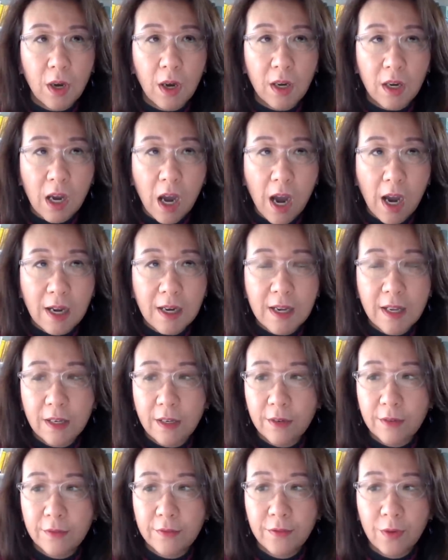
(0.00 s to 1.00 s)
a
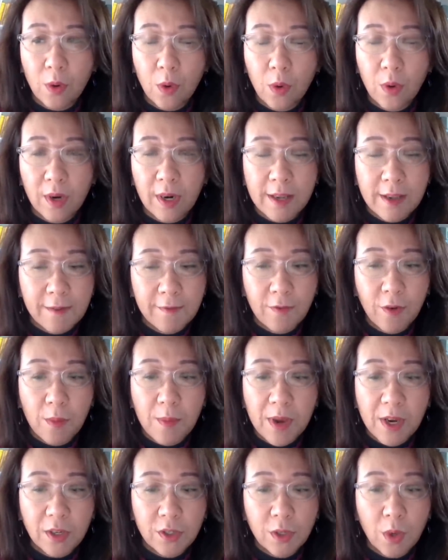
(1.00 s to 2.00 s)
cognitive or a
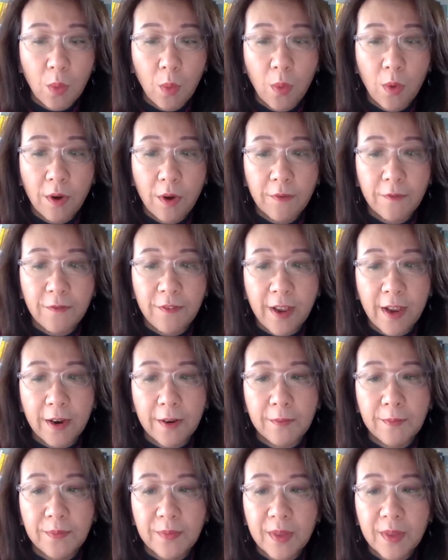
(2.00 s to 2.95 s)
information warfare